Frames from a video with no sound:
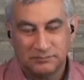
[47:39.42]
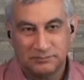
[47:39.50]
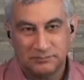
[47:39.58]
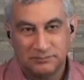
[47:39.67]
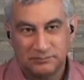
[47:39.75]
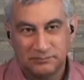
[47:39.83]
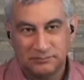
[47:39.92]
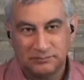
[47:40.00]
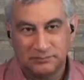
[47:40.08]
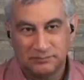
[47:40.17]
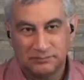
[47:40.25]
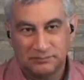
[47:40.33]

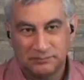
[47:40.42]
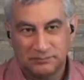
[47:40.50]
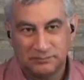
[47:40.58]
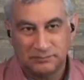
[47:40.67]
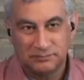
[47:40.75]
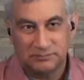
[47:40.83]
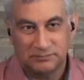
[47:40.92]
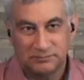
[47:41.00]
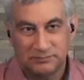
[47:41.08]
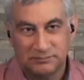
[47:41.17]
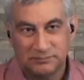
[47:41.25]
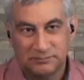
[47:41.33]

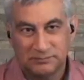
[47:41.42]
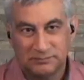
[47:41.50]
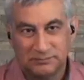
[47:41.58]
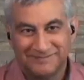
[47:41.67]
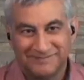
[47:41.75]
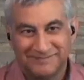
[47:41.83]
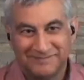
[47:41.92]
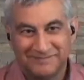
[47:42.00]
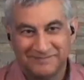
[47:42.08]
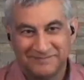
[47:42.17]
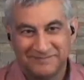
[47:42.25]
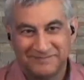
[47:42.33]

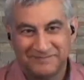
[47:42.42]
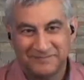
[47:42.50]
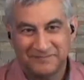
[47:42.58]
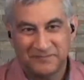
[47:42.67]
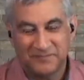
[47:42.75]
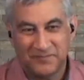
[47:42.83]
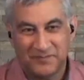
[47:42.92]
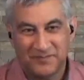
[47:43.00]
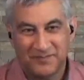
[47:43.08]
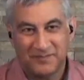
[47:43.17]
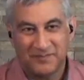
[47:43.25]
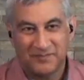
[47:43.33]

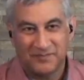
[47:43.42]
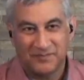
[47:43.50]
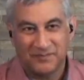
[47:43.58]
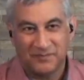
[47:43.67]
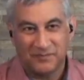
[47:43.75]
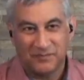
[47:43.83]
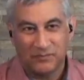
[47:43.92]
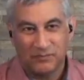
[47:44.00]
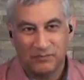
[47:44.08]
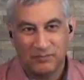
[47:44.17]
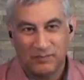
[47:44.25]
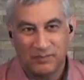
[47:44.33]

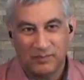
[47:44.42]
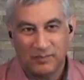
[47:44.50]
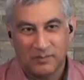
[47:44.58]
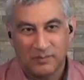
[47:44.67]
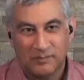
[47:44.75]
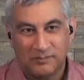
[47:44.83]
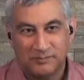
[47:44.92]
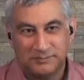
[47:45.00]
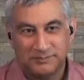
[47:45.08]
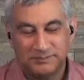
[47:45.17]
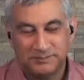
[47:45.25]
(silent)